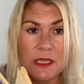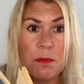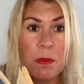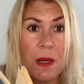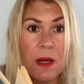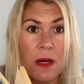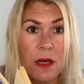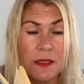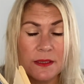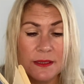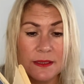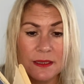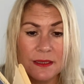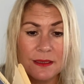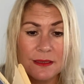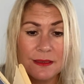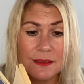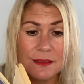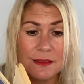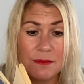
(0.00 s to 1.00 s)
passed.
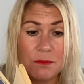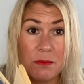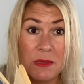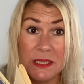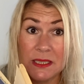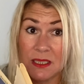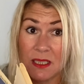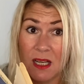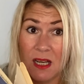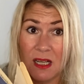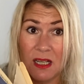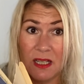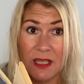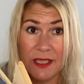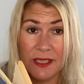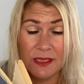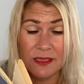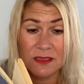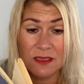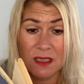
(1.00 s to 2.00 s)
"Mr.
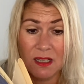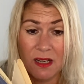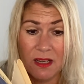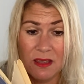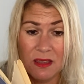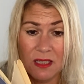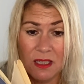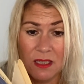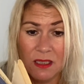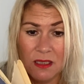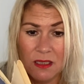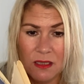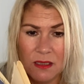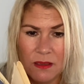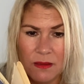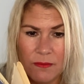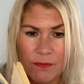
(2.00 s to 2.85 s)
Hyde, I think?"